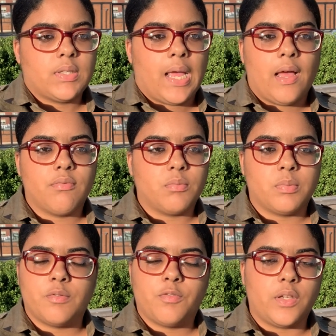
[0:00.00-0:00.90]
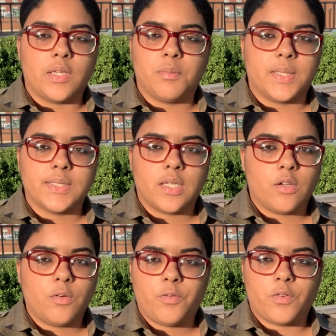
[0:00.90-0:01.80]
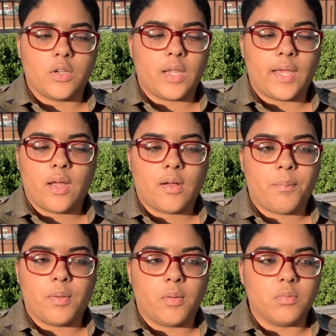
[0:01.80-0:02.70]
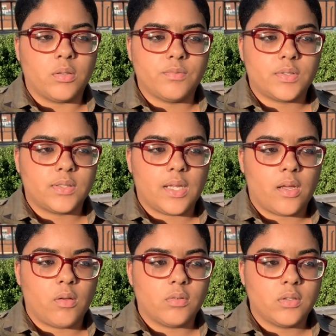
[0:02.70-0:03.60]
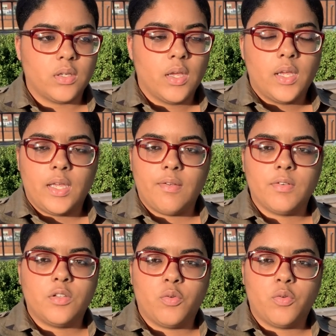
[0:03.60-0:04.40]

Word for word: haven't been feeling myself for like a couple of months now. Even